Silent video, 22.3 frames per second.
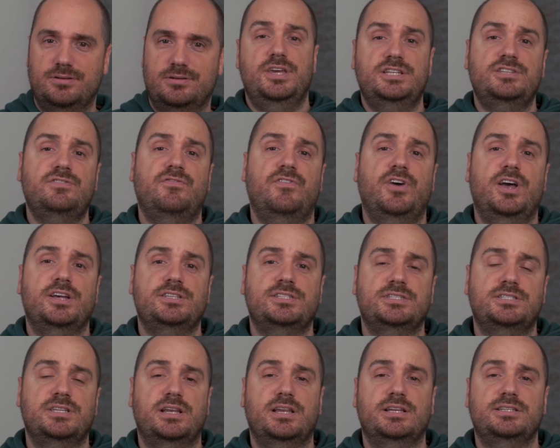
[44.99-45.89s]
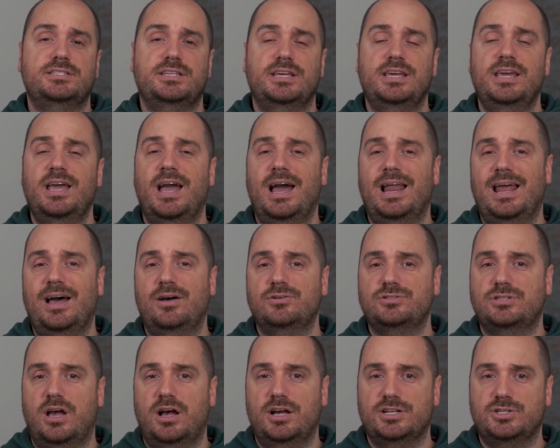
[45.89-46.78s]
This versatility
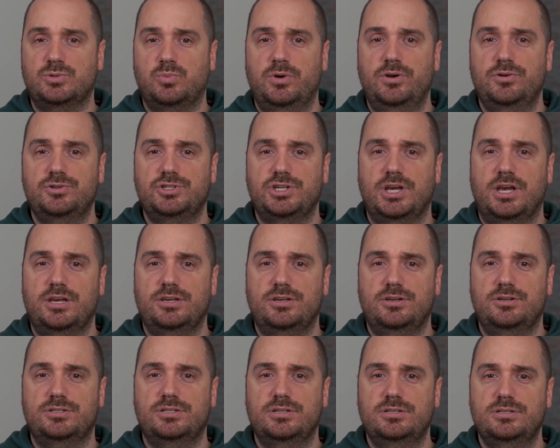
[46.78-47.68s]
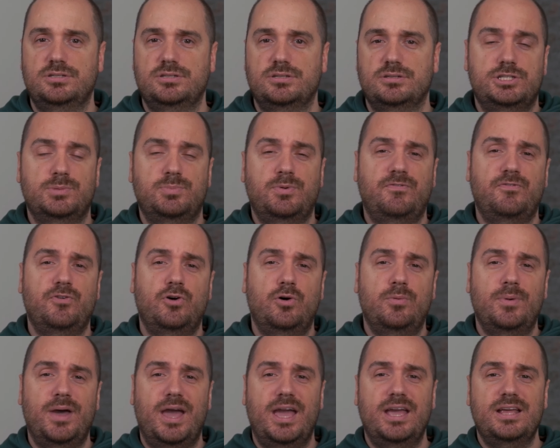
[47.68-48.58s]
allows us wheelchair users to
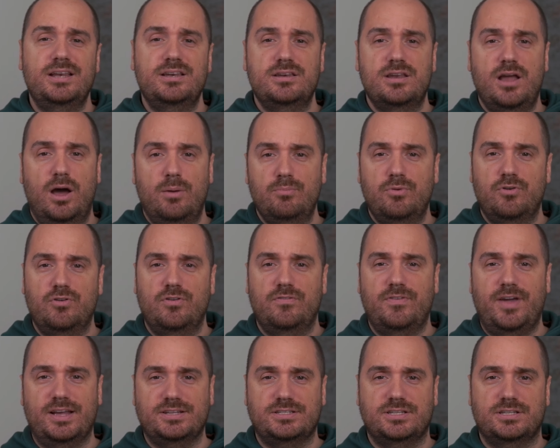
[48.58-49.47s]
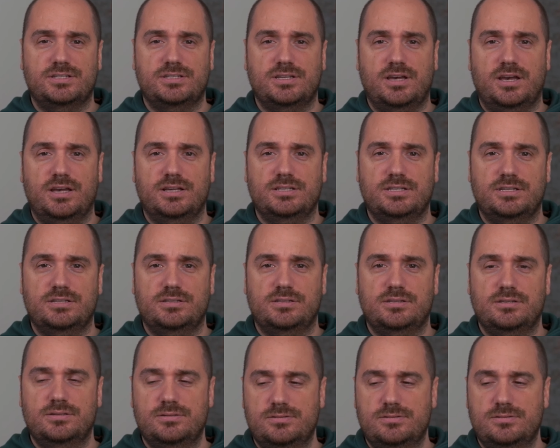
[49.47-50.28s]
perform a number of exercises,